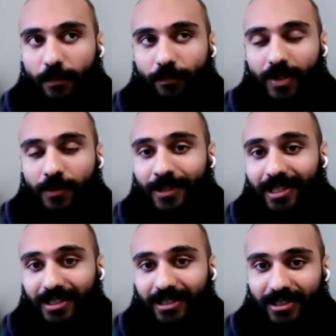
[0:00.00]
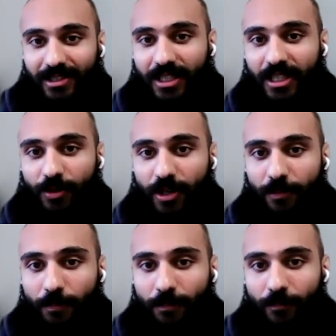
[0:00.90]
The Feeling is the
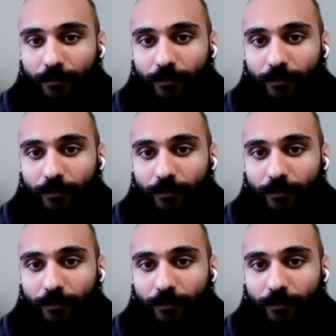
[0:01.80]
Secret,